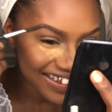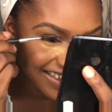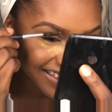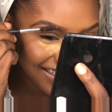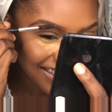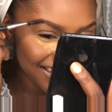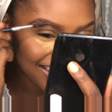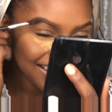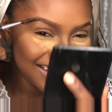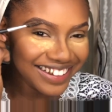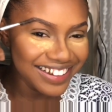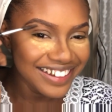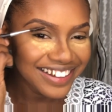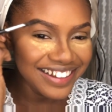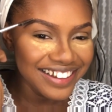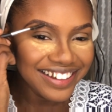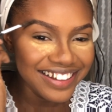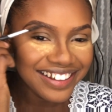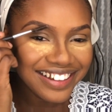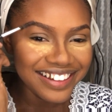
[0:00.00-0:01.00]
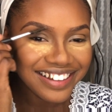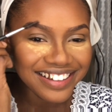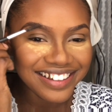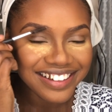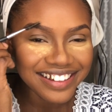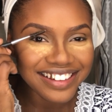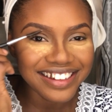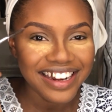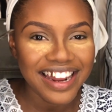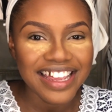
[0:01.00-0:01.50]
So I'm using
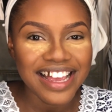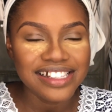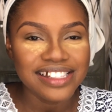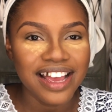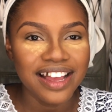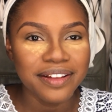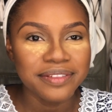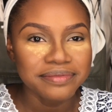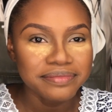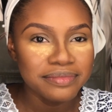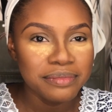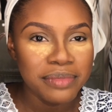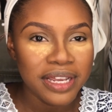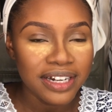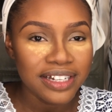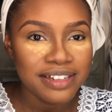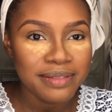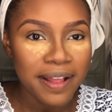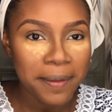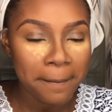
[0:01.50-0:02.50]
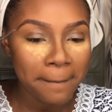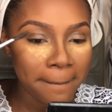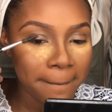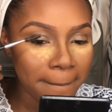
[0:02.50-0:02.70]
a spoolie now to